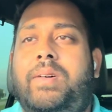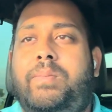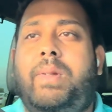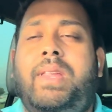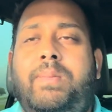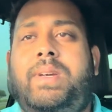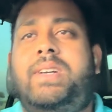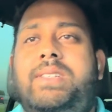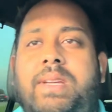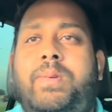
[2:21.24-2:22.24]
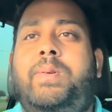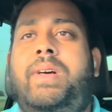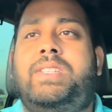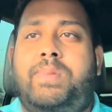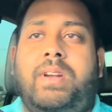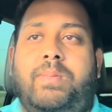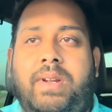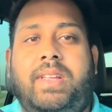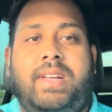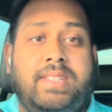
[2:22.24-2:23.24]
Mainly because like we rather spend our
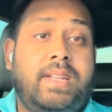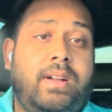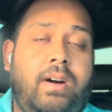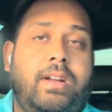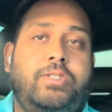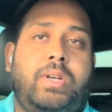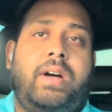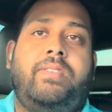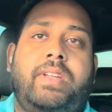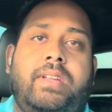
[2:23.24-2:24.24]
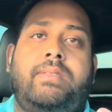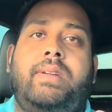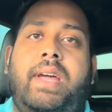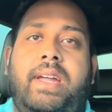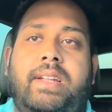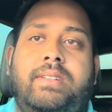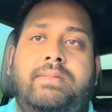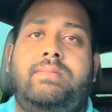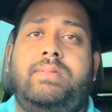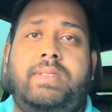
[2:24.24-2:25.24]
money, like I said, on traveling and
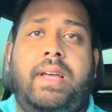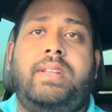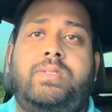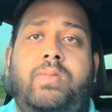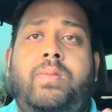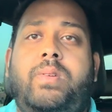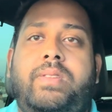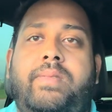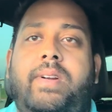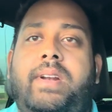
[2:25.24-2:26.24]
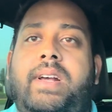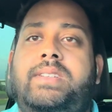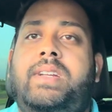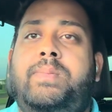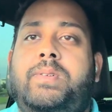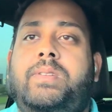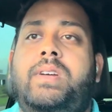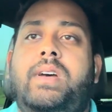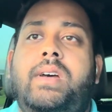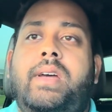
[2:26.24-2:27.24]
so forth for a nice
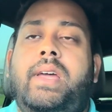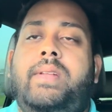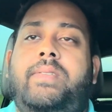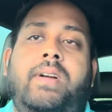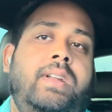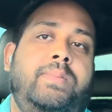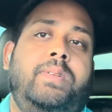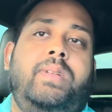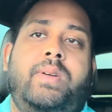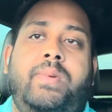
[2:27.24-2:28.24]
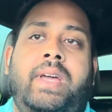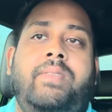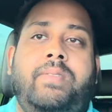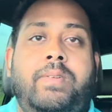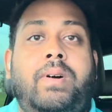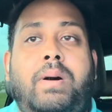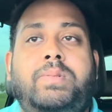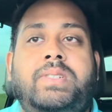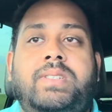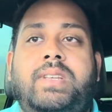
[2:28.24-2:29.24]
honeymoon. And for a honeymoon, like, we have a few
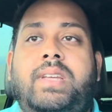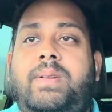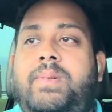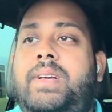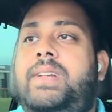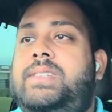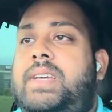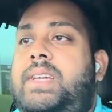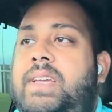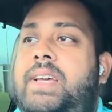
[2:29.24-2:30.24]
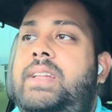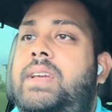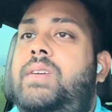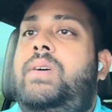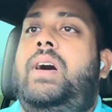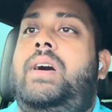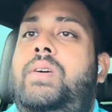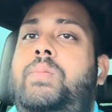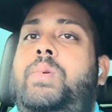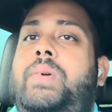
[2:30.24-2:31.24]
options. Again, we're not gonna say it yet,
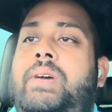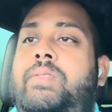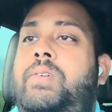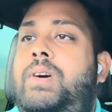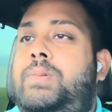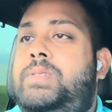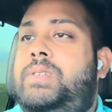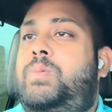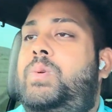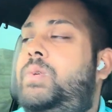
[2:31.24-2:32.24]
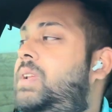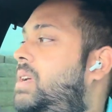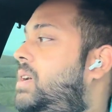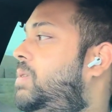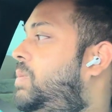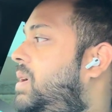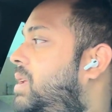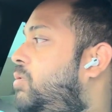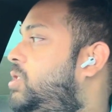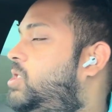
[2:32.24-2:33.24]
but we have a few options of where we're gonna go. But
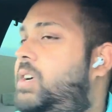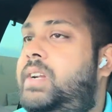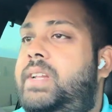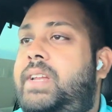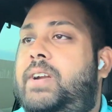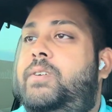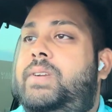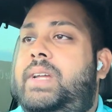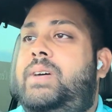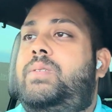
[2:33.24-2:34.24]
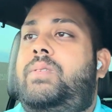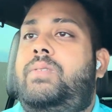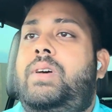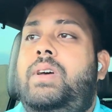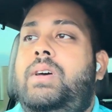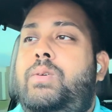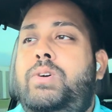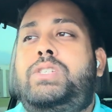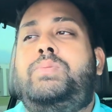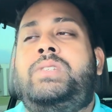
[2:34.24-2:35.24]
we're just trying to narrow it down of
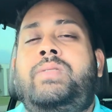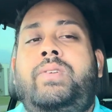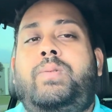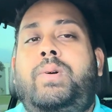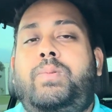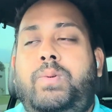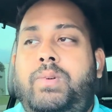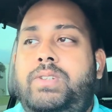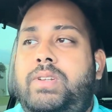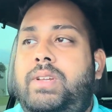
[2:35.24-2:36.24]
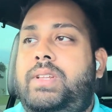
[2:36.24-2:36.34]
which specific one we want to